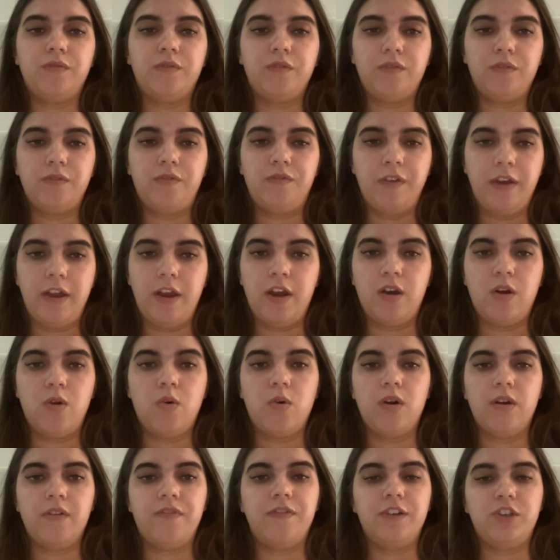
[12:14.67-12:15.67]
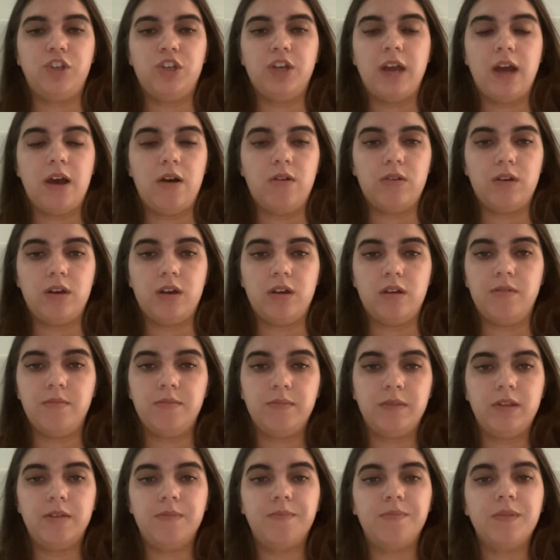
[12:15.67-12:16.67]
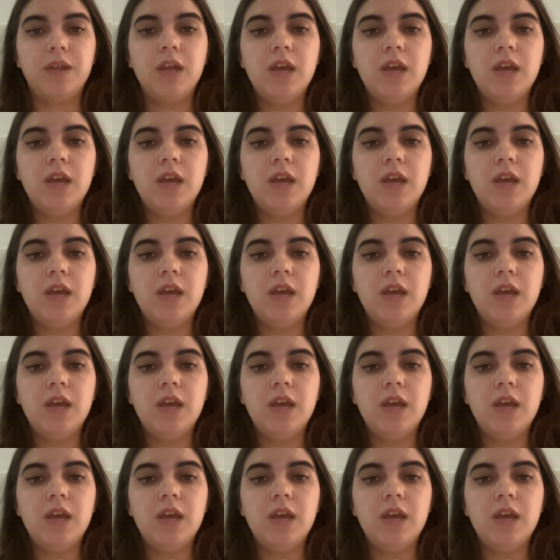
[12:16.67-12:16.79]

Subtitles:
fair or efficient outcomes.